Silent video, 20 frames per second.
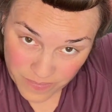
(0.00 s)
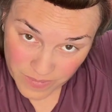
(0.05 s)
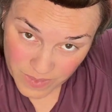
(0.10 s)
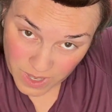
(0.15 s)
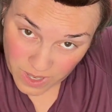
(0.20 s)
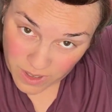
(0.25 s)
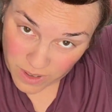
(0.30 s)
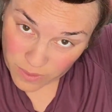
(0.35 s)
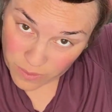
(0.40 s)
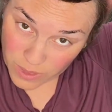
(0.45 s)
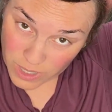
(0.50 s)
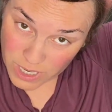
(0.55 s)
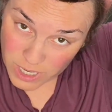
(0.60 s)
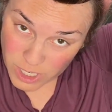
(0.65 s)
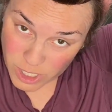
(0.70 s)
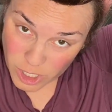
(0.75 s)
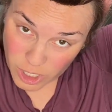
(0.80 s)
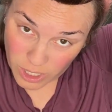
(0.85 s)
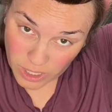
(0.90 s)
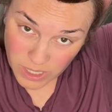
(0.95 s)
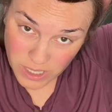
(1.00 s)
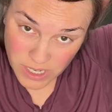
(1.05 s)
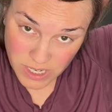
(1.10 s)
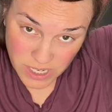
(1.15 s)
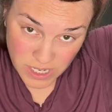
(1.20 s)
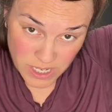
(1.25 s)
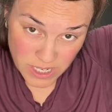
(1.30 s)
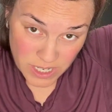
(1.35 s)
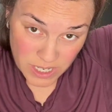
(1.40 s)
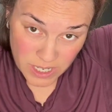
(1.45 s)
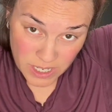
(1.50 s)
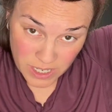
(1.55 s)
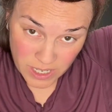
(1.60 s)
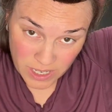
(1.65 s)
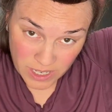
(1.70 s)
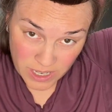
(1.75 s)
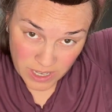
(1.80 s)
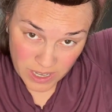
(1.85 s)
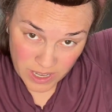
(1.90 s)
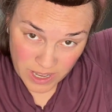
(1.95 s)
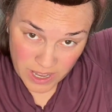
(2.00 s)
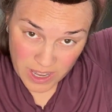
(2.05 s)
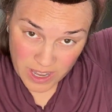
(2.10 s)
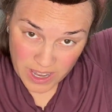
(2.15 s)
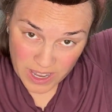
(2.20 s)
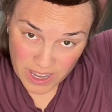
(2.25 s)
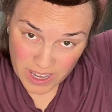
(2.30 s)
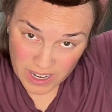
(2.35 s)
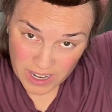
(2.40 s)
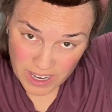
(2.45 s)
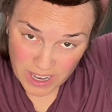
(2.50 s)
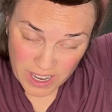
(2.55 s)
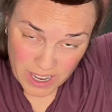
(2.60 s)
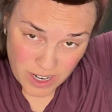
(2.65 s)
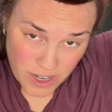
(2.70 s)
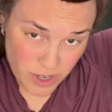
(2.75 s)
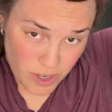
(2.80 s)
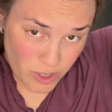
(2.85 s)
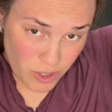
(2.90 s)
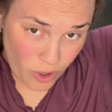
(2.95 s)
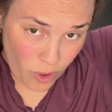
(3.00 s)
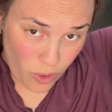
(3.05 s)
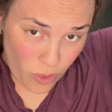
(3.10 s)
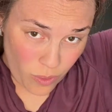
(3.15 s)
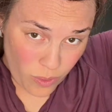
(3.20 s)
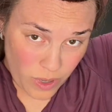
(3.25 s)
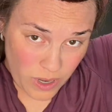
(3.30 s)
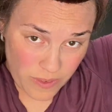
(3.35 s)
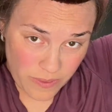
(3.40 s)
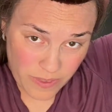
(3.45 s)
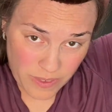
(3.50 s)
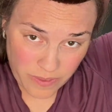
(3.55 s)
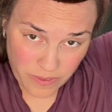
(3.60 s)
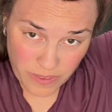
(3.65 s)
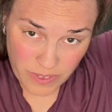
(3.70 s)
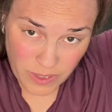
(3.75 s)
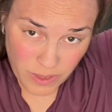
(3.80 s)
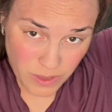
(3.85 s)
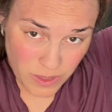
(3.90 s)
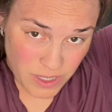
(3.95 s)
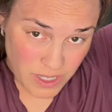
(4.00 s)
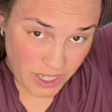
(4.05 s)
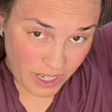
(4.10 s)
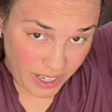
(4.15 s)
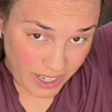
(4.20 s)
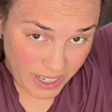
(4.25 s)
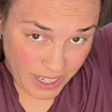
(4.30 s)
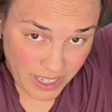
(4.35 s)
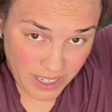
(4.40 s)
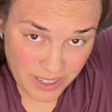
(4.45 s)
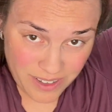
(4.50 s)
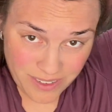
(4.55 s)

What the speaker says: kind of readjust. And again, if it feels tight,